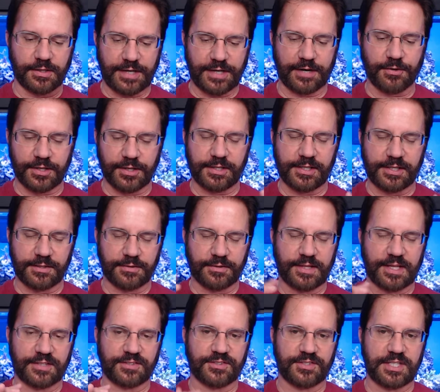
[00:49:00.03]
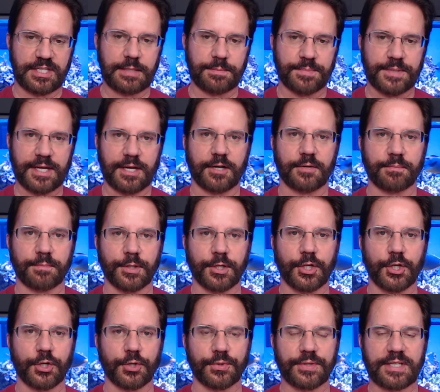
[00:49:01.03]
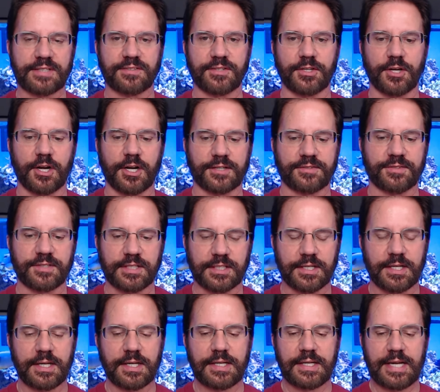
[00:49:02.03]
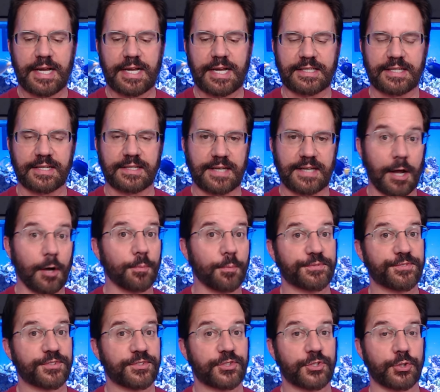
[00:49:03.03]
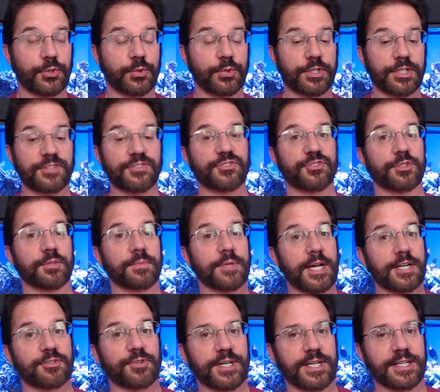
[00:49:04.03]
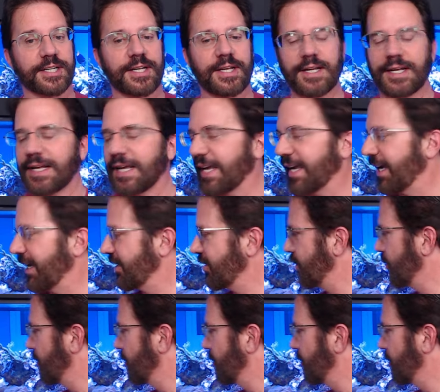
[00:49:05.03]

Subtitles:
area that's deep down below that's anoxic and that helps to consume nitrate. And you